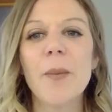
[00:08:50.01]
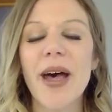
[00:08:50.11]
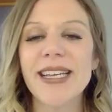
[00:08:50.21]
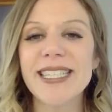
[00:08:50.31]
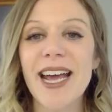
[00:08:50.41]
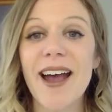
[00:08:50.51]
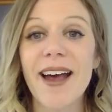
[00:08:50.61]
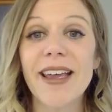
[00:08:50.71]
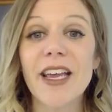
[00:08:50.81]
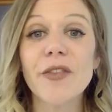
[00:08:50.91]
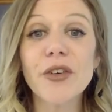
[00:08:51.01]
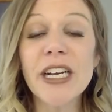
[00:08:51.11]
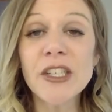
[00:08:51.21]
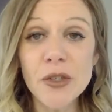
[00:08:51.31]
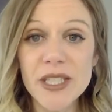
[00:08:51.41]
But if you're
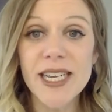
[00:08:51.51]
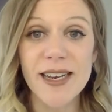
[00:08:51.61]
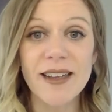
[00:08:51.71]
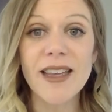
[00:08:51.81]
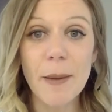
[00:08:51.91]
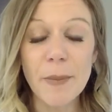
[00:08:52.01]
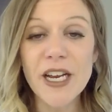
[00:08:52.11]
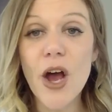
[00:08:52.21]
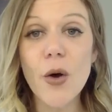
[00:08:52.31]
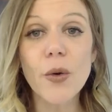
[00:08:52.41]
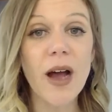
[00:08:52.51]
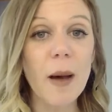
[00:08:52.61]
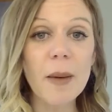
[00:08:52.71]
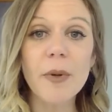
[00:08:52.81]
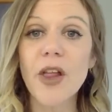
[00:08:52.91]
interested, let me know,
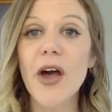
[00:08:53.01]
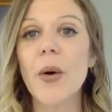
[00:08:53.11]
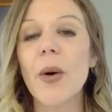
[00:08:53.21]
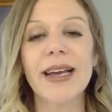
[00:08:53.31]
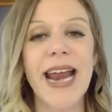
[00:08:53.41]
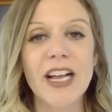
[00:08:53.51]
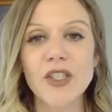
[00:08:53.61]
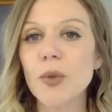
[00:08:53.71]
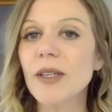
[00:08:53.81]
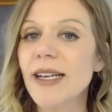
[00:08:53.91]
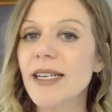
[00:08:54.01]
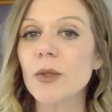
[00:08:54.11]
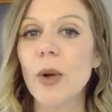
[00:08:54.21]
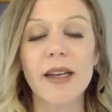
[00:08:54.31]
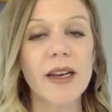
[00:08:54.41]
comment below. I can add you to a
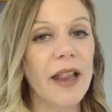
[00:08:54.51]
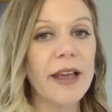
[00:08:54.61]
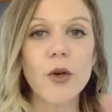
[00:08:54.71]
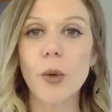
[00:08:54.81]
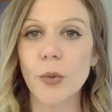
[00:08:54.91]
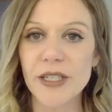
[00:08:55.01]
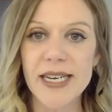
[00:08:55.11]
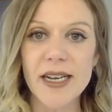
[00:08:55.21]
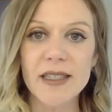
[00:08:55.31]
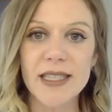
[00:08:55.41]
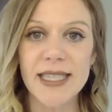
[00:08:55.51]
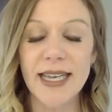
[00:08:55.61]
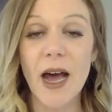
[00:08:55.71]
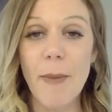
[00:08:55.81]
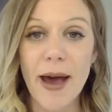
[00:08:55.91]
list so I can let you know more details as they
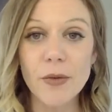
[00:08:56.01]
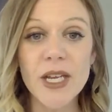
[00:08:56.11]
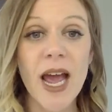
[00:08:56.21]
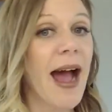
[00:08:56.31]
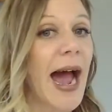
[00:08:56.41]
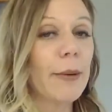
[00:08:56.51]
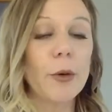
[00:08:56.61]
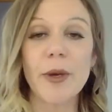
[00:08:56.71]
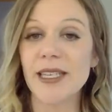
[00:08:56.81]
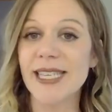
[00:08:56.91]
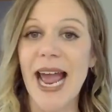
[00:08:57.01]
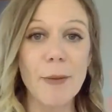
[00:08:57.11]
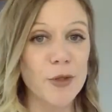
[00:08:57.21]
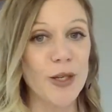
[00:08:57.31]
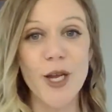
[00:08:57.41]
come out. I will be
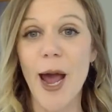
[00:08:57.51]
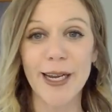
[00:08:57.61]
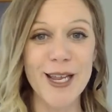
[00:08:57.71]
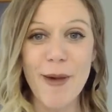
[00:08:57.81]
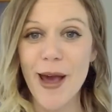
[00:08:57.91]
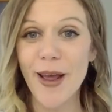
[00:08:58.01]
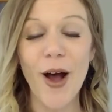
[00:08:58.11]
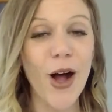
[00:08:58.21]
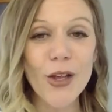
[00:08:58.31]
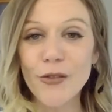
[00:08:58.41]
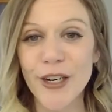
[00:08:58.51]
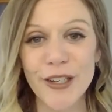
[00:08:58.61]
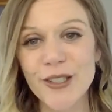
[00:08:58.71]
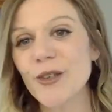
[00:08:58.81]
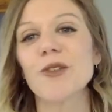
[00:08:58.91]
absolutely talking about it all over
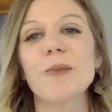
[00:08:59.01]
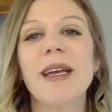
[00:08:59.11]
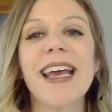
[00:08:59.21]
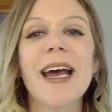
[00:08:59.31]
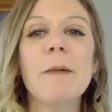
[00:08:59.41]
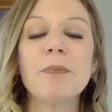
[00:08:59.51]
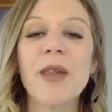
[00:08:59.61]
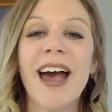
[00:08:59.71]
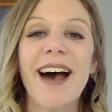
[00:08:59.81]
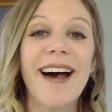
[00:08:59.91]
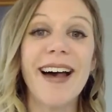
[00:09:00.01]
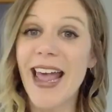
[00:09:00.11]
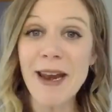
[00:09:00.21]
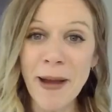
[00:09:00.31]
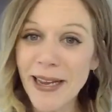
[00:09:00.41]
here in social media
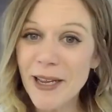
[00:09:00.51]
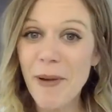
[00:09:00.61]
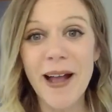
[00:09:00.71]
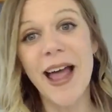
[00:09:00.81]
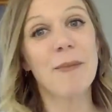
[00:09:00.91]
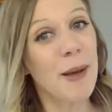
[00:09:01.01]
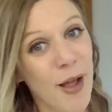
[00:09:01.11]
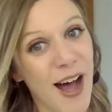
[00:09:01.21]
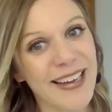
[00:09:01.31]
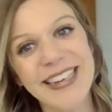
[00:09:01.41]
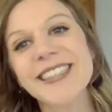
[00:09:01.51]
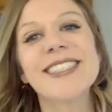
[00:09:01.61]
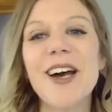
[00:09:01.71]
and my email and my blog.